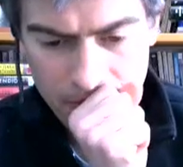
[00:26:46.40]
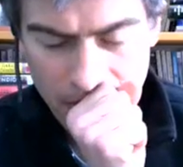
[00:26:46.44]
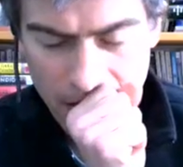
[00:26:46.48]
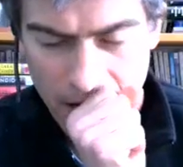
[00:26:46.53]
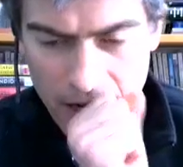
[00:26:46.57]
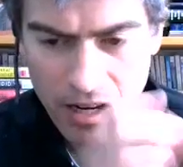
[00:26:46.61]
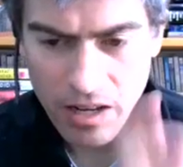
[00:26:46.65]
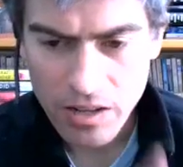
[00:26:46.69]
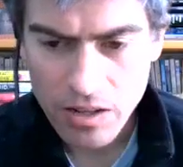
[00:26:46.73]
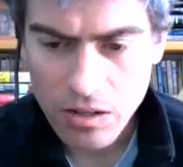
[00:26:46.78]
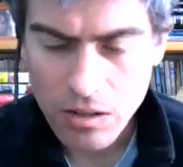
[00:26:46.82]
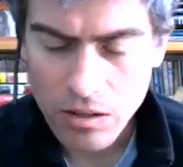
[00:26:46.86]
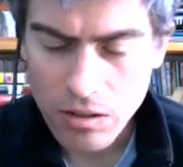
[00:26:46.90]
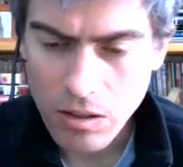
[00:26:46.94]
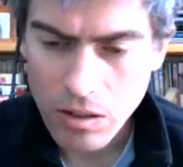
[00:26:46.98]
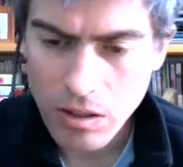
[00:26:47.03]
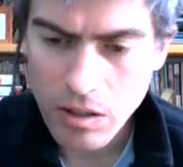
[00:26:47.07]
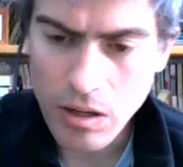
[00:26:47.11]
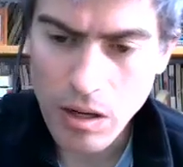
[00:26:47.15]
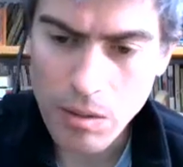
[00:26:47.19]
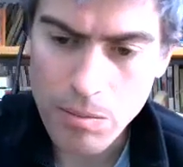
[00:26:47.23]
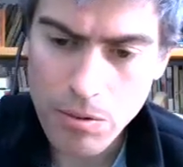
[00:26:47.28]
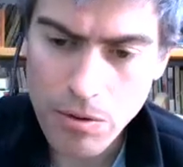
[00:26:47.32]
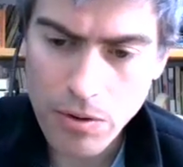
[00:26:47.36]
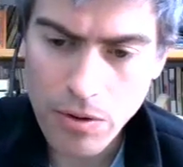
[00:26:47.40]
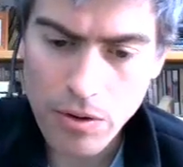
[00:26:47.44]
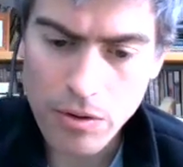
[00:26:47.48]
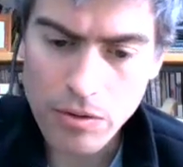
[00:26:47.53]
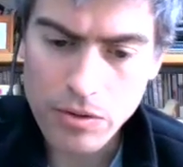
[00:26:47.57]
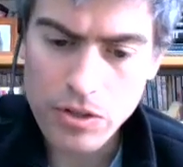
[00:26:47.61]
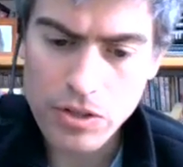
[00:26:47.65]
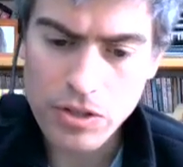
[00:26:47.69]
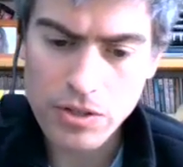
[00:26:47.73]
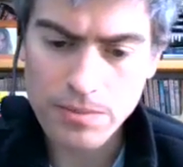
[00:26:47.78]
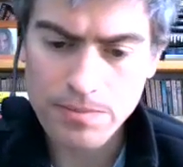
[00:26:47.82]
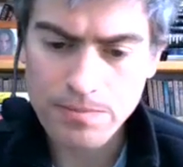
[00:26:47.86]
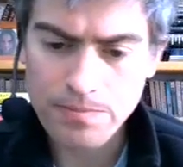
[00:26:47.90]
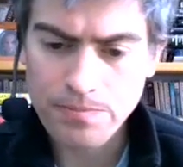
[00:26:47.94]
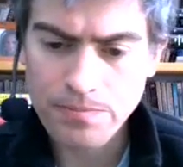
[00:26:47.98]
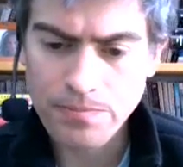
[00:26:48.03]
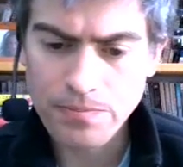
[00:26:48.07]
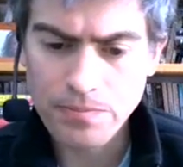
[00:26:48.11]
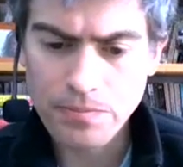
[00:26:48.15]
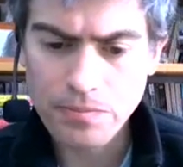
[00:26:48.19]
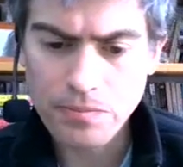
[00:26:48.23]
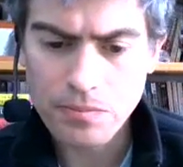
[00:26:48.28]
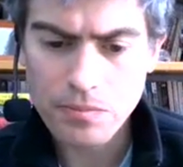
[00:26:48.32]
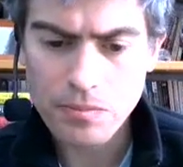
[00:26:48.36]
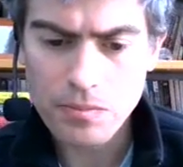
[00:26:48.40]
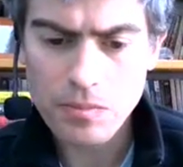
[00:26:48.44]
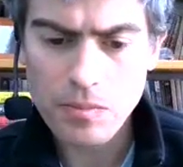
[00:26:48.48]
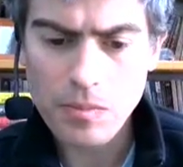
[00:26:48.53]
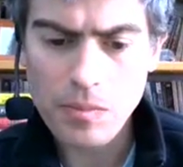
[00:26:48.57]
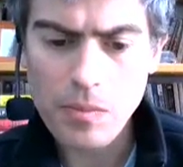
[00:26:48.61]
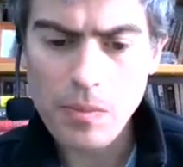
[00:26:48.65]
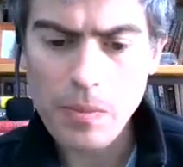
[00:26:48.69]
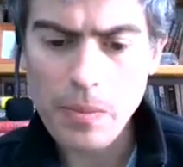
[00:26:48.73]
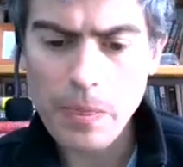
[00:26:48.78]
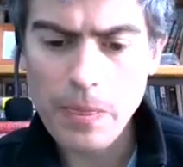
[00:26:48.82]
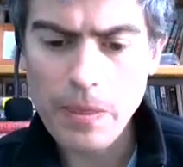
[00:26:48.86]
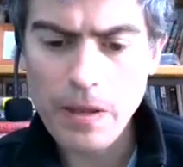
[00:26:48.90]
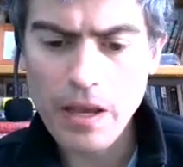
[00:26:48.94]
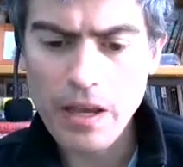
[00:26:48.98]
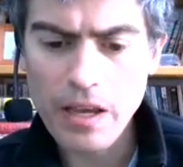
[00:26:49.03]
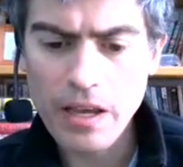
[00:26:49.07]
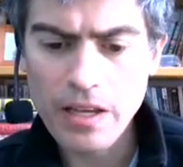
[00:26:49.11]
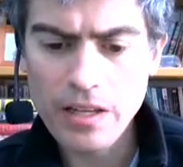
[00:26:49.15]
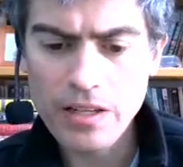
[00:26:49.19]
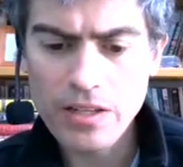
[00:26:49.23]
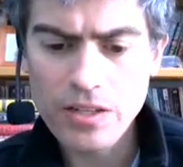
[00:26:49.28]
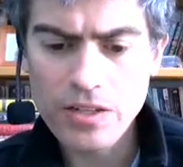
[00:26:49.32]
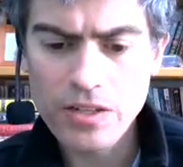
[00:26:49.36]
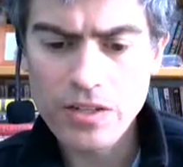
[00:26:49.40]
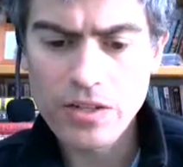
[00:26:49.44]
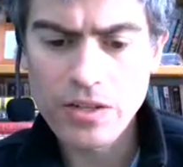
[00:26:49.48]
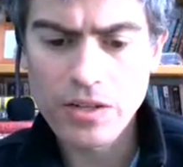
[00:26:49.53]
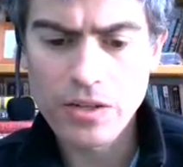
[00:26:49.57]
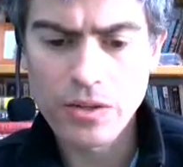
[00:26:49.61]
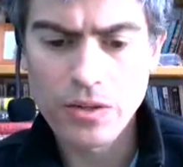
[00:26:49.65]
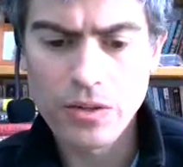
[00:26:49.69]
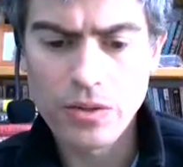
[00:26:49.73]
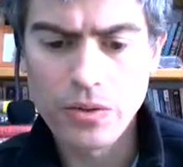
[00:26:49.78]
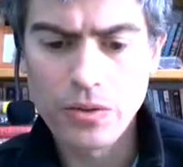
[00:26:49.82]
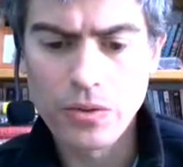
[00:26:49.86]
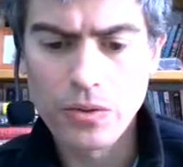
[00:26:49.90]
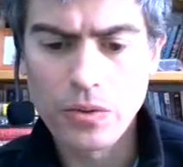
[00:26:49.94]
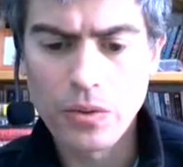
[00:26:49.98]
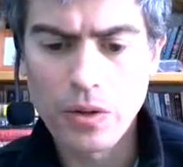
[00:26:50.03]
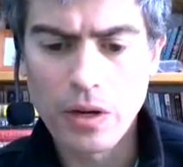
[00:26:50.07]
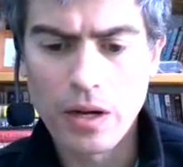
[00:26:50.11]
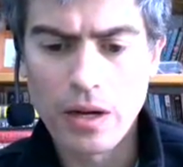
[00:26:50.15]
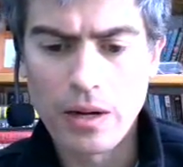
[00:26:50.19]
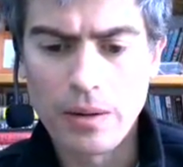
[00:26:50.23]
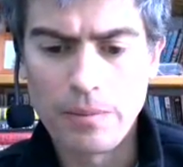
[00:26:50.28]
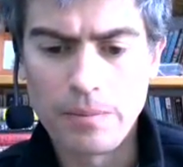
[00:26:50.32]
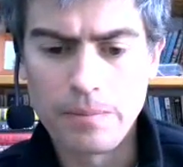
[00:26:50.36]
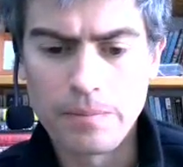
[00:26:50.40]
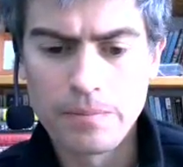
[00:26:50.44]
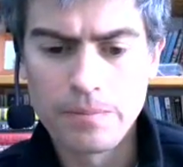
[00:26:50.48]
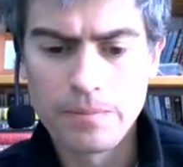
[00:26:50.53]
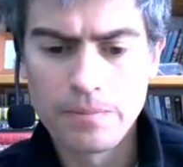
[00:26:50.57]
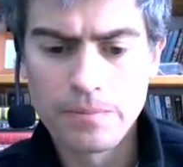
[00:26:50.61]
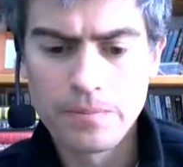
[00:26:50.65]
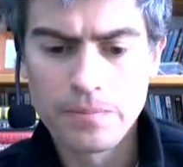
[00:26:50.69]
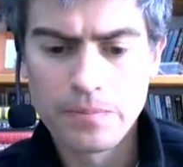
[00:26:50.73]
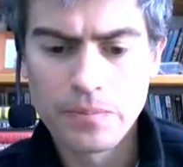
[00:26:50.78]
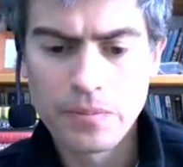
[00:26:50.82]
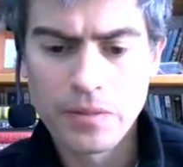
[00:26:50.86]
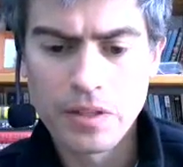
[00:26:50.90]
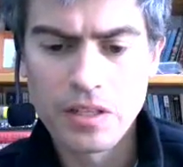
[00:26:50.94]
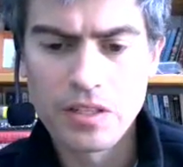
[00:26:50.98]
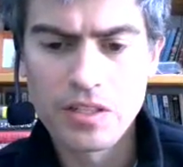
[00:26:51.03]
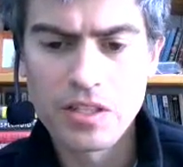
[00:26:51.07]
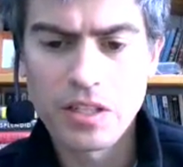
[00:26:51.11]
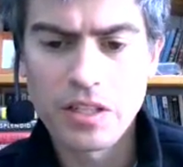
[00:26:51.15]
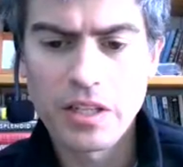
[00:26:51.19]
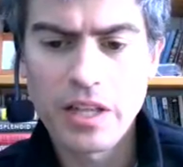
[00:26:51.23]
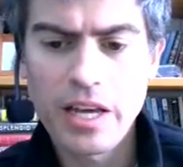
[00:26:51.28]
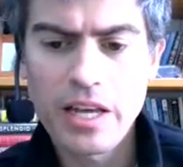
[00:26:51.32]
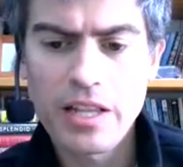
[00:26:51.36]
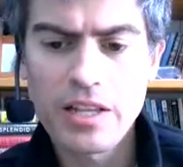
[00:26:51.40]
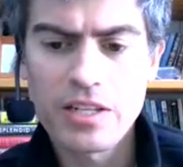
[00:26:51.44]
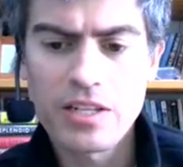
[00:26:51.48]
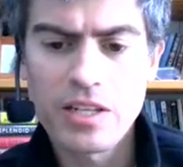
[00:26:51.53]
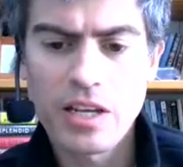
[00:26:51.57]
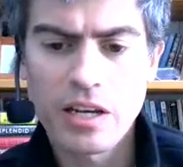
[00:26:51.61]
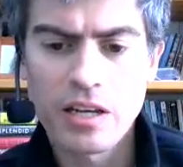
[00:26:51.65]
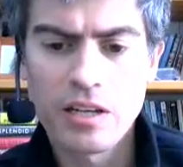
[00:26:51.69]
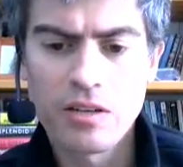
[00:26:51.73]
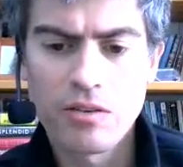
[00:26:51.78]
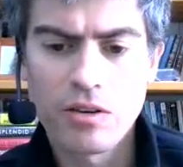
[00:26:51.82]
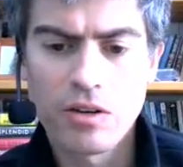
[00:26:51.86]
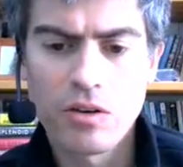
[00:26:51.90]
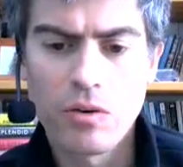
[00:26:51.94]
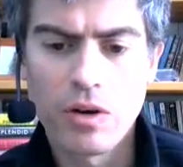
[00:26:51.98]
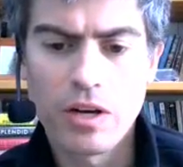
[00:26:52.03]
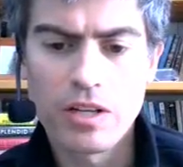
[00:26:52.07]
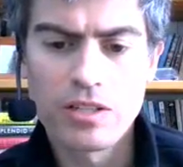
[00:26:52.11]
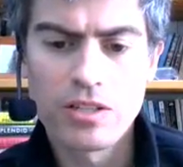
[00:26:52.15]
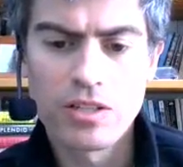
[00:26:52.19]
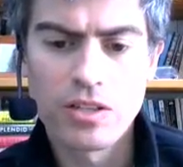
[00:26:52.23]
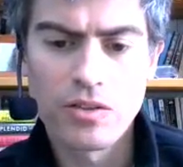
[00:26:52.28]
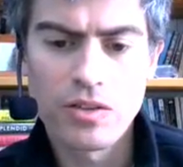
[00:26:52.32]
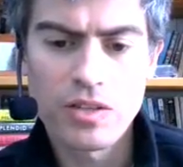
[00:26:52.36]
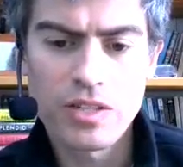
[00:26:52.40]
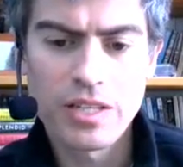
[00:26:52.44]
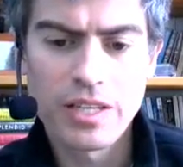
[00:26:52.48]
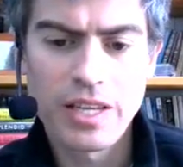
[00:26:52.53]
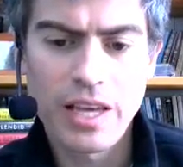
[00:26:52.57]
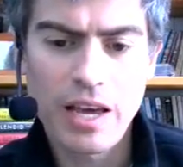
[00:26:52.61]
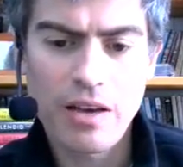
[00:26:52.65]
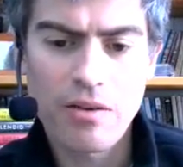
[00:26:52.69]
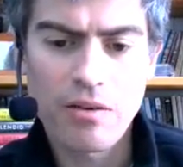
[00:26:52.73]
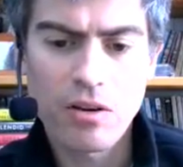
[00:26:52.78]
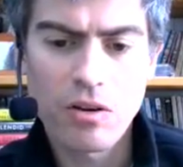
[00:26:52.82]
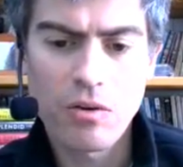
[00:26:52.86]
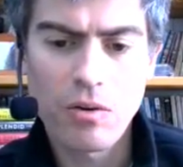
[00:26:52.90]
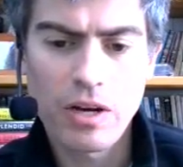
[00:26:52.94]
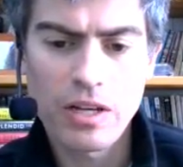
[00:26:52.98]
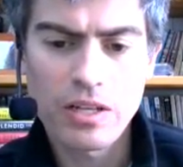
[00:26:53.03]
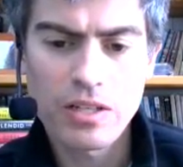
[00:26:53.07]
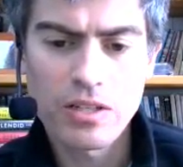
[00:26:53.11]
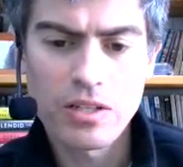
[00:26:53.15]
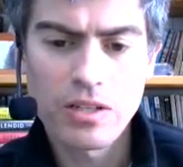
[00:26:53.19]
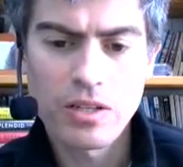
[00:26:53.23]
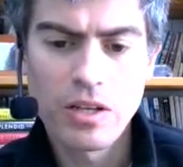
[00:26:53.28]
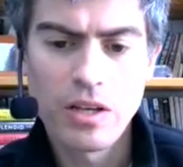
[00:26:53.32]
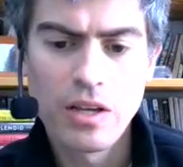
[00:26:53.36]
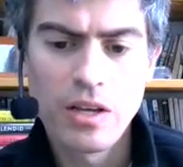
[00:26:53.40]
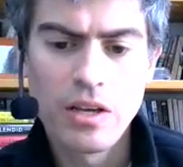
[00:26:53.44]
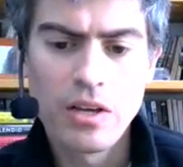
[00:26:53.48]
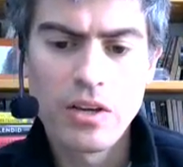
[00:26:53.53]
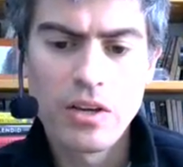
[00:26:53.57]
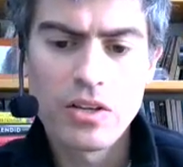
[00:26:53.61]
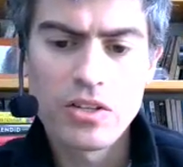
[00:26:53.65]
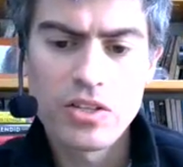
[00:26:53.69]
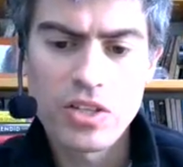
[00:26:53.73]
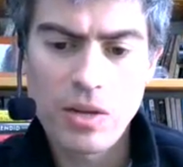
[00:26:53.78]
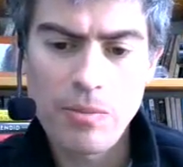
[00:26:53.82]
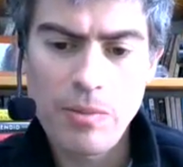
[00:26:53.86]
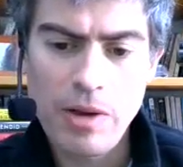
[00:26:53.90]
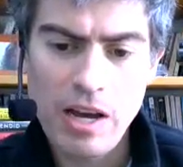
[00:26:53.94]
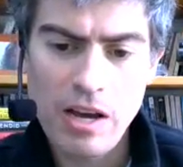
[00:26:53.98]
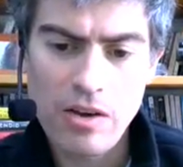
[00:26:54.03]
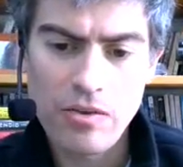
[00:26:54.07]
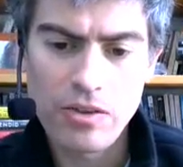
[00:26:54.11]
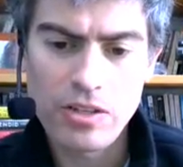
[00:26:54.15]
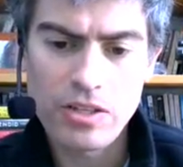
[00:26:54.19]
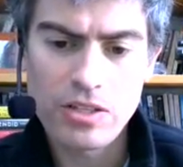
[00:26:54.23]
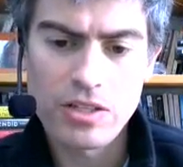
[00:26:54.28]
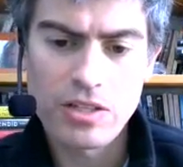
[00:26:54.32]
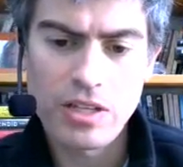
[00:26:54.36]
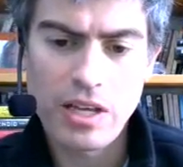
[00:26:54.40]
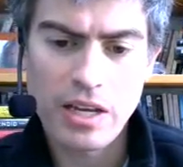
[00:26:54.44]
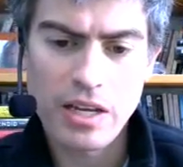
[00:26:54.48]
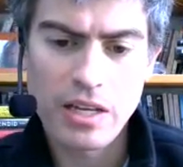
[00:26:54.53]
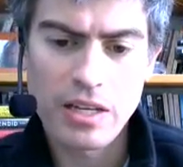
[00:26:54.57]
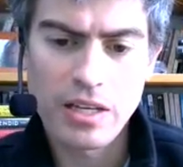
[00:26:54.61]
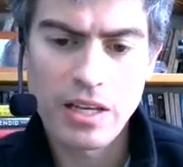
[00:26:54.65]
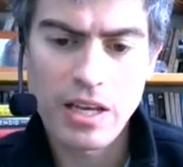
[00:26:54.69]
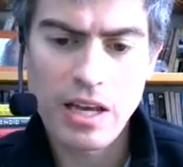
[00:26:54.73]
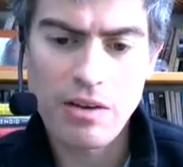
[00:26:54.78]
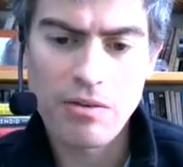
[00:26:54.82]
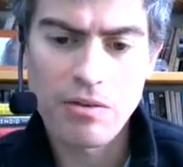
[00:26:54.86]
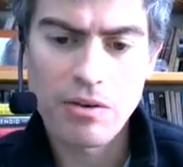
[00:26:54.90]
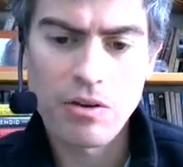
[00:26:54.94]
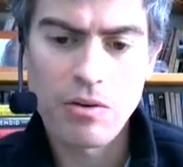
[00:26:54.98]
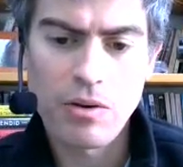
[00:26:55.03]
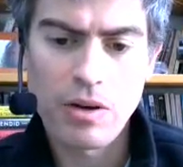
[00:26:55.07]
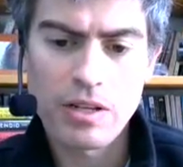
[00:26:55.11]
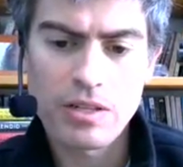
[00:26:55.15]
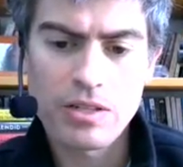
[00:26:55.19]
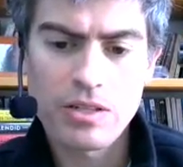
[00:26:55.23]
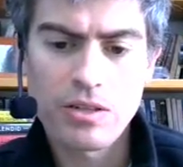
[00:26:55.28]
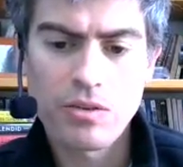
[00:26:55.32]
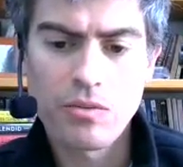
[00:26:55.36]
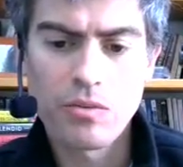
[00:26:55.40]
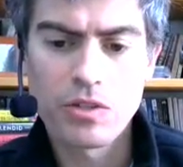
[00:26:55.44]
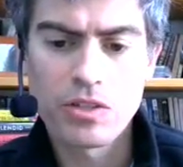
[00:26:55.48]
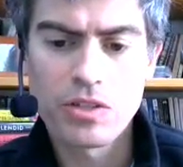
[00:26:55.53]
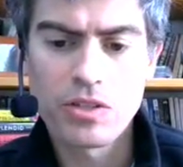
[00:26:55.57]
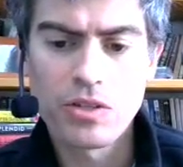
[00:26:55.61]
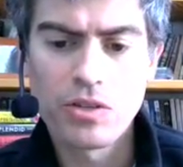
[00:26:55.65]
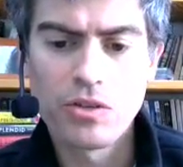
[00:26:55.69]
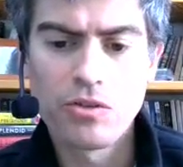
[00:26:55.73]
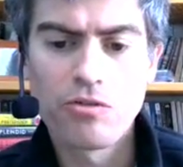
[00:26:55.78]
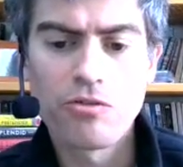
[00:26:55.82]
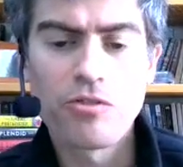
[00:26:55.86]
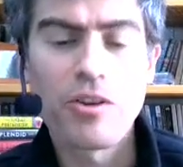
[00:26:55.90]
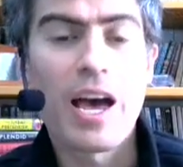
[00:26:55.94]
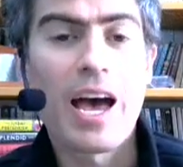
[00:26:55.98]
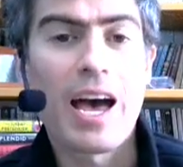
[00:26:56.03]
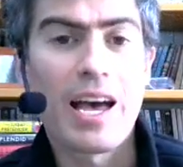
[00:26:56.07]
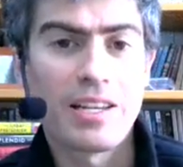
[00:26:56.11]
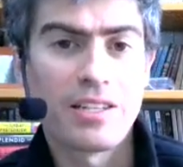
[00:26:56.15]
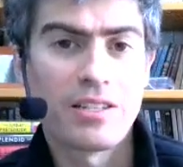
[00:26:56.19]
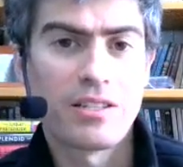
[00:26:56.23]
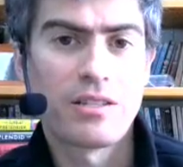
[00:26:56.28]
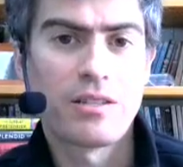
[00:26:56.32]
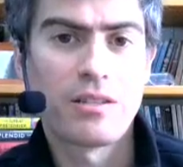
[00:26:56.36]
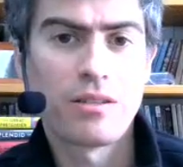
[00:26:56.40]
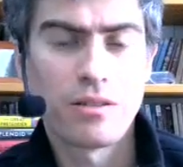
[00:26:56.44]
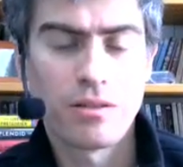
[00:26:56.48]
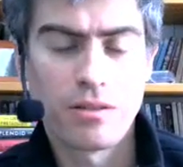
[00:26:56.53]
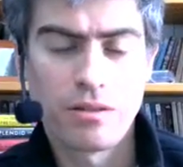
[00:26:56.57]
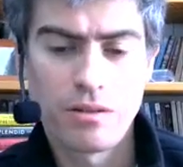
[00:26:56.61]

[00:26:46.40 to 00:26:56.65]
Another approach is to delay the second request. So this GET request, somehow this second GET request was too fast,